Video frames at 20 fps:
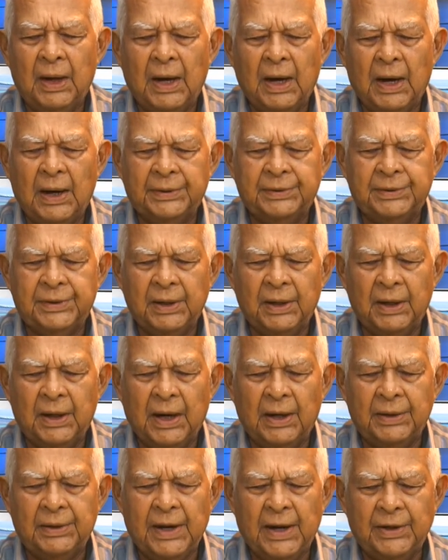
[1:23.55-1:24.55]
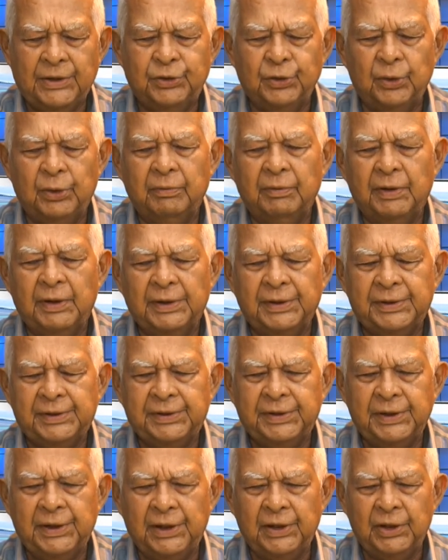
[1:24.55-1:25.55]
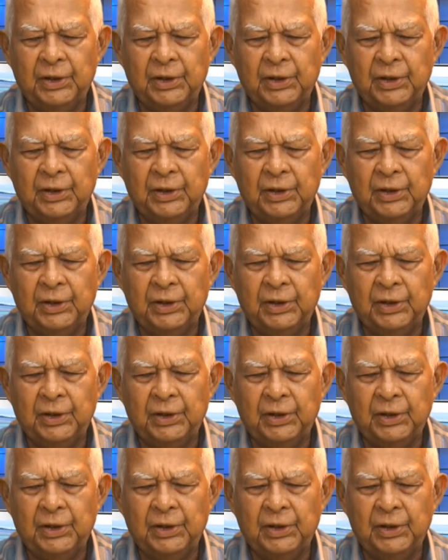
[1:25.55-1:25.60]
At that university,